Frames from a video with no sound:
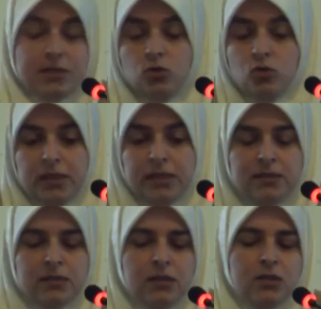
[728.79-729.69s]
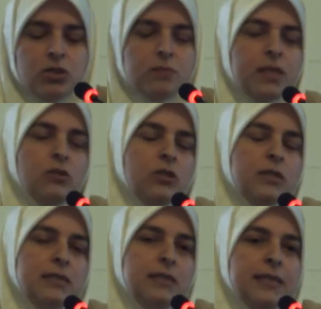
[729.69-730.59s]
assuming it's a religious
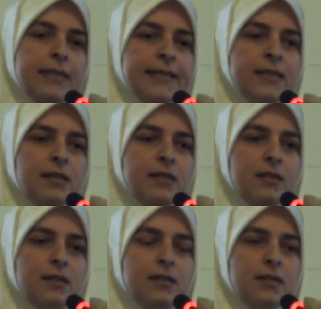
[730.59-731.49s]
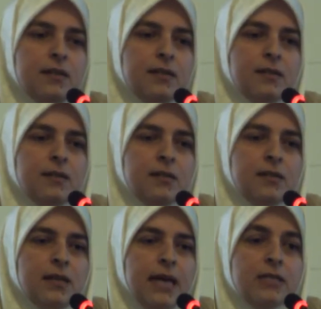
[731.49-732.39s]
minority,
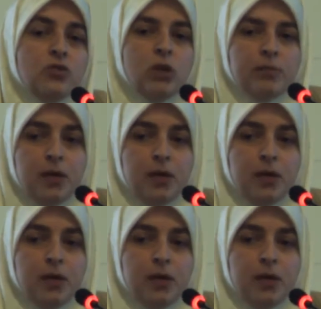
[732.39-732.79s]
has to